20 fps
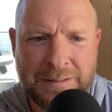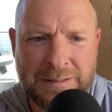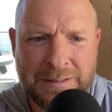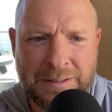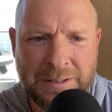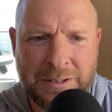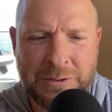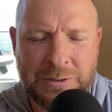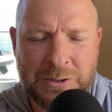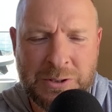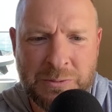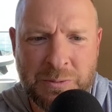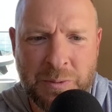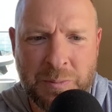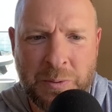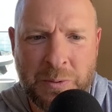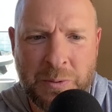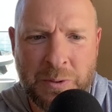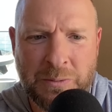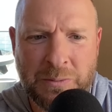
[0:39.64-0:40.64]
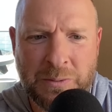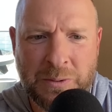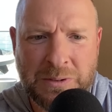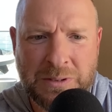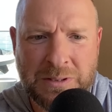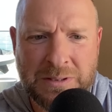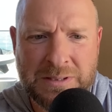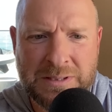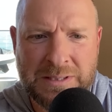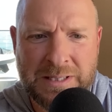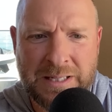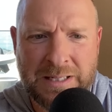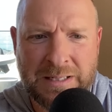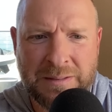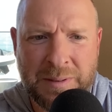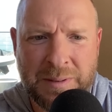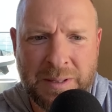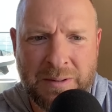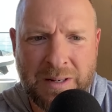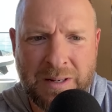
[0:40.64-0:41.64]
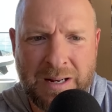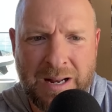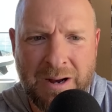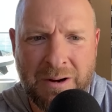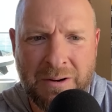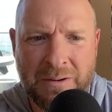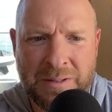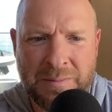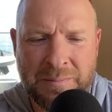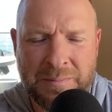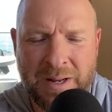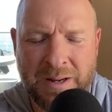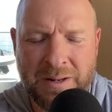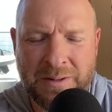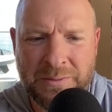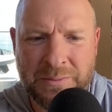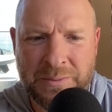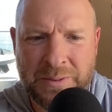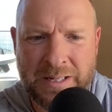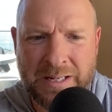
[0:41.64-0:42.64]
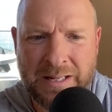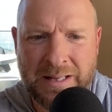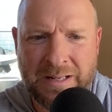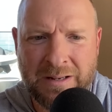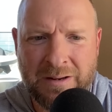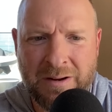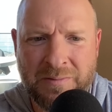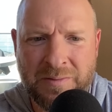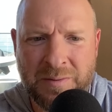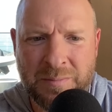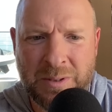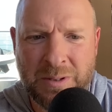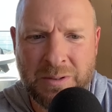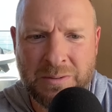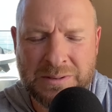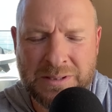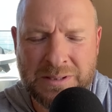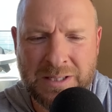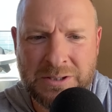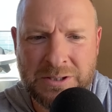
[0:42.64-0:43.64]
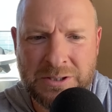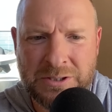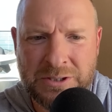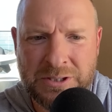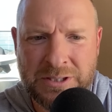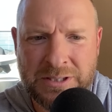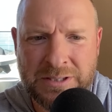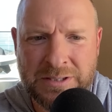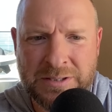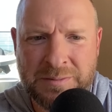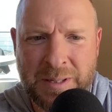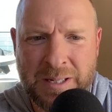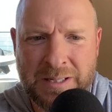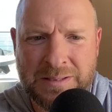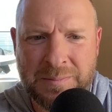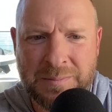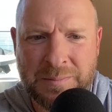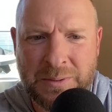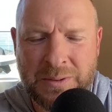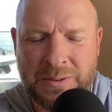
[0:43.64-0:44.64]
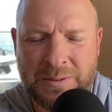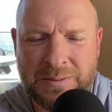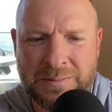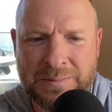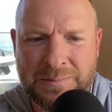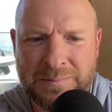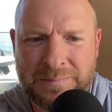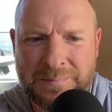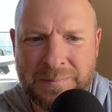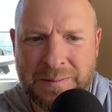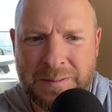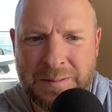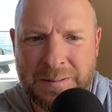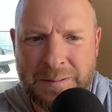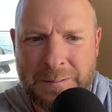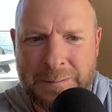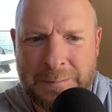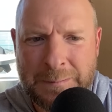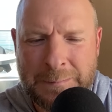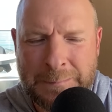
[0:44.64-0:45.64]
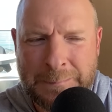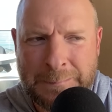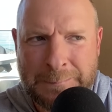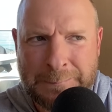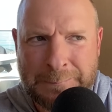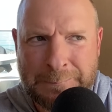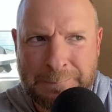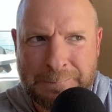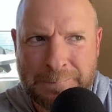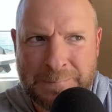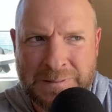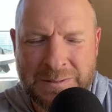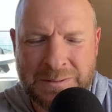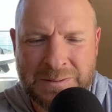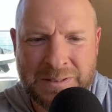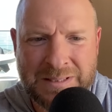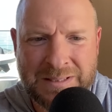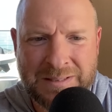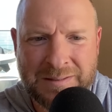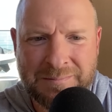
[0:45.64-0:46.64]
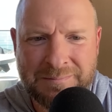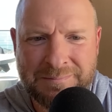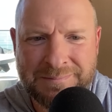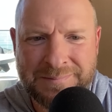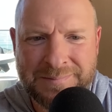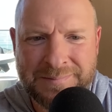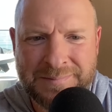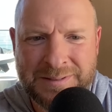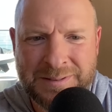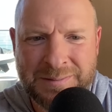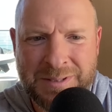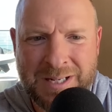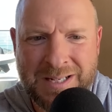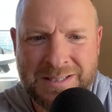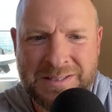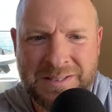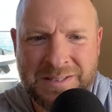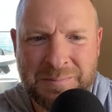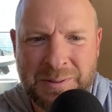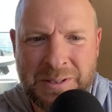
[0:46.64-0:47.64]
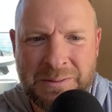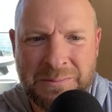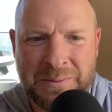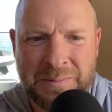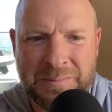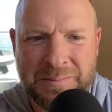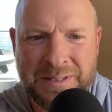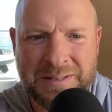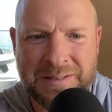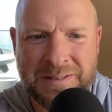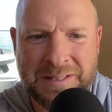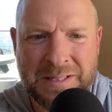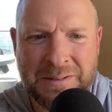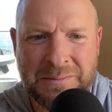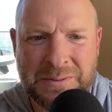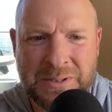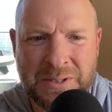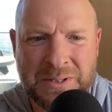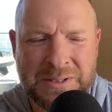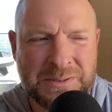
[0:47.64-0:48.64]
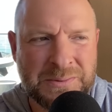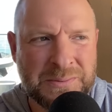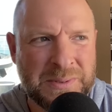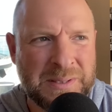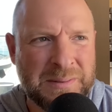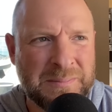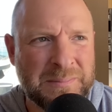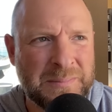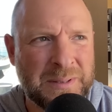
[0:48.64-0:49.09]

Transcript: A Houston reporter wrote this thing about how him not doing anything off the ball was actually genius basketball. And I was like, some guys that played with him didn't think it was all that sweet.